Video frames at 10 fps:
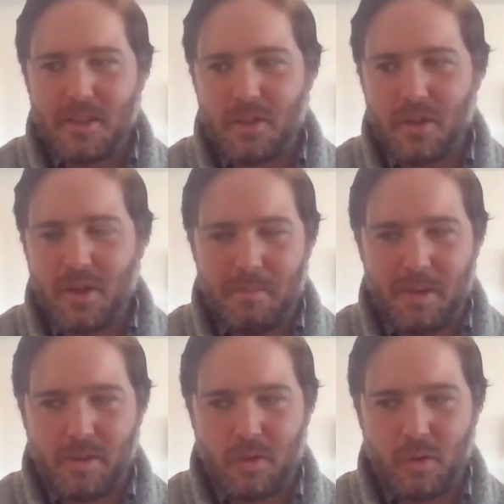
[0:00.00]
So I'm
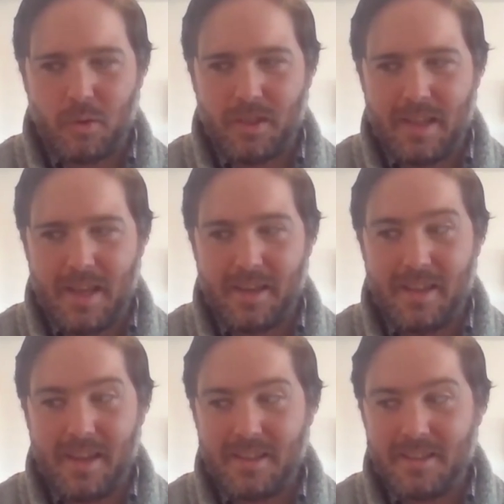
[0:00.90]
being told
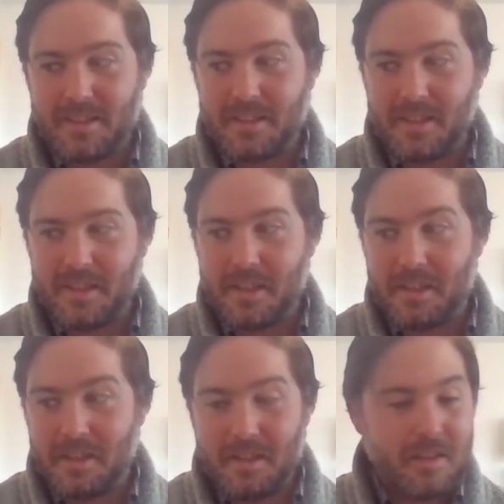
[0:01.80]
that is
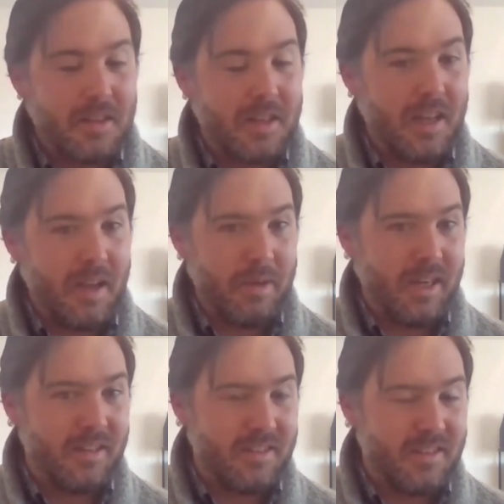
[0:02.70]

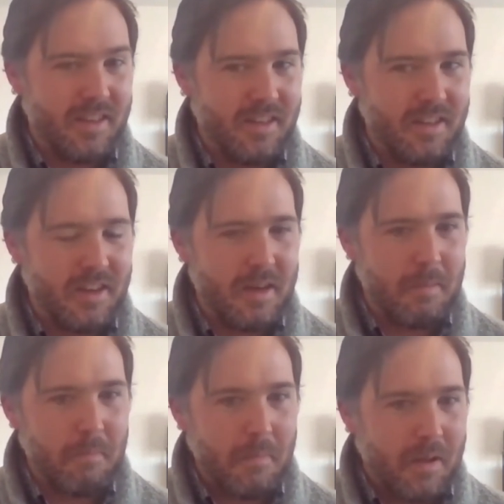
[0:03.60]
imminent, and
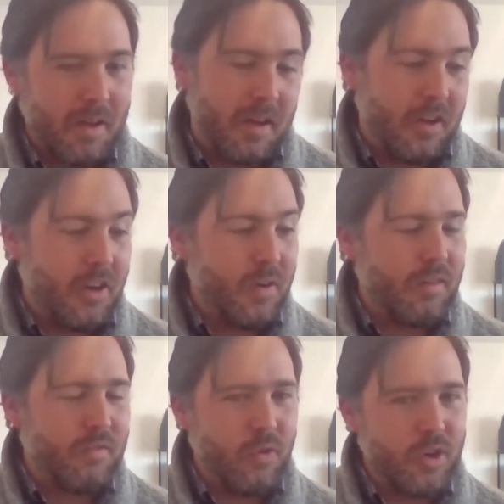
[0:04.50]

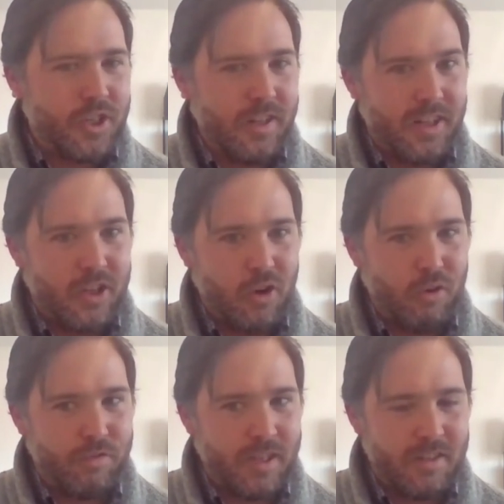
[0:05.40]
unfortunately,
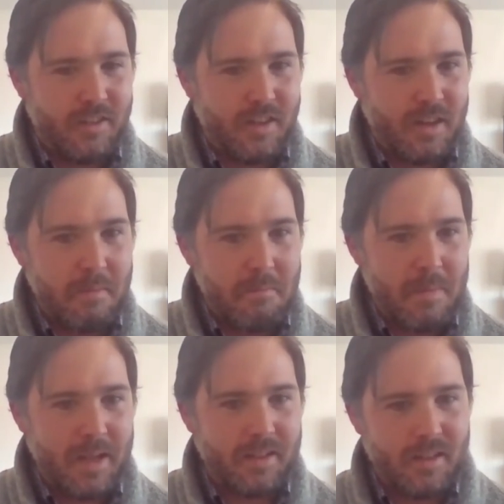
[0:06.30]
COVID
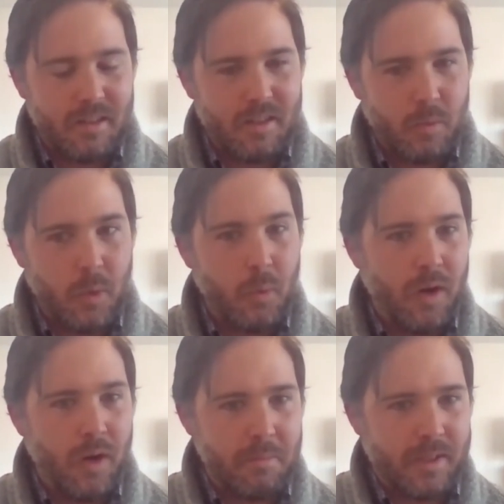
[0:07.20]
meant that we
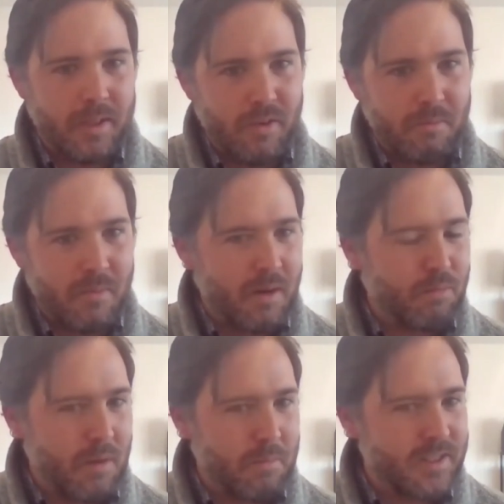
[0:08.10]
weren't able to give it a
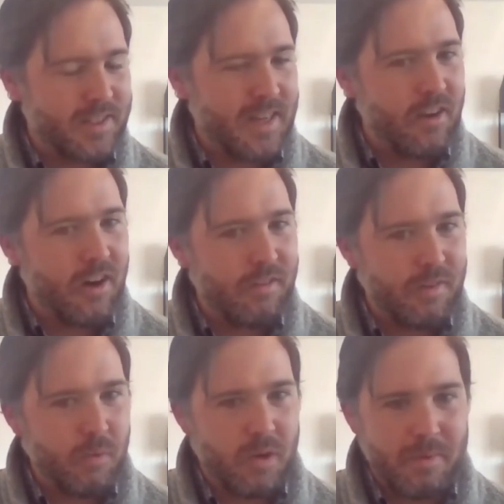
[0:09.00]
proper send
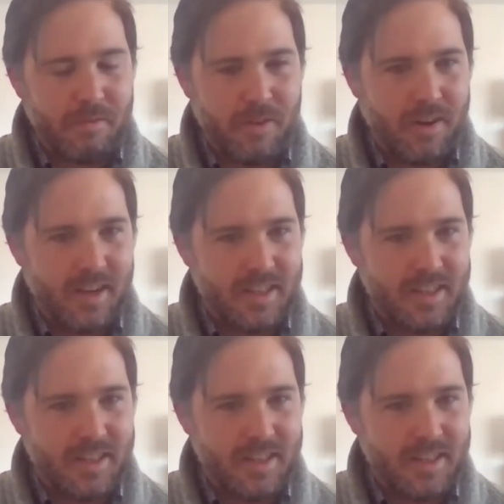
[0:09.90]
off. It would have been very